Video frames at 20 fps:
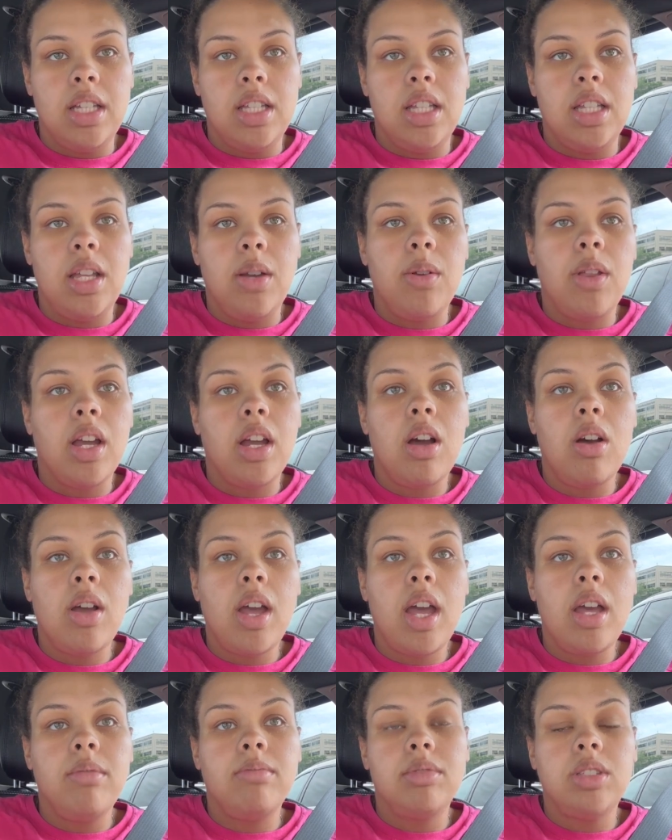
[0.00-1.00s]
And then they were like,
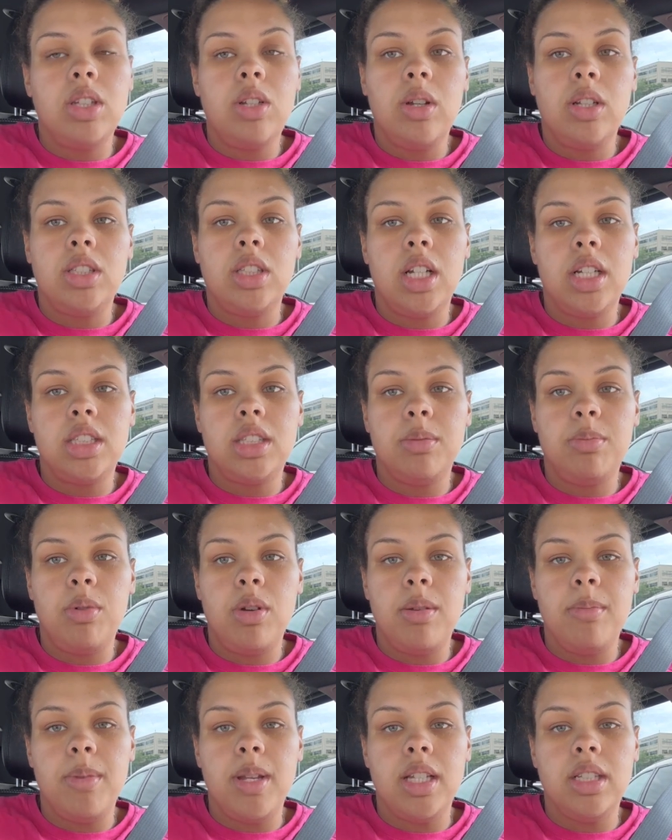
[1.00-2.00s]
okay, see you at your next
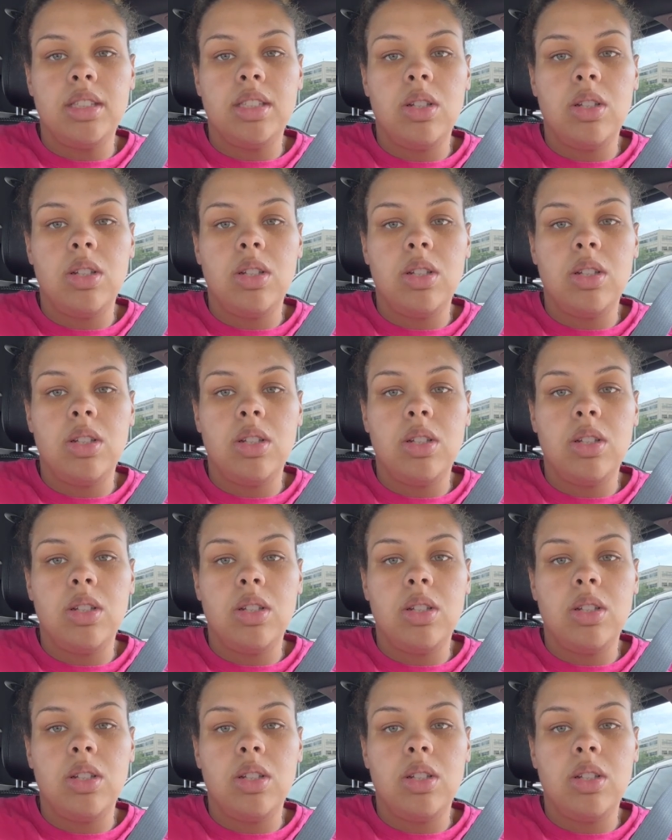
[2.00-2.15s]
appointment.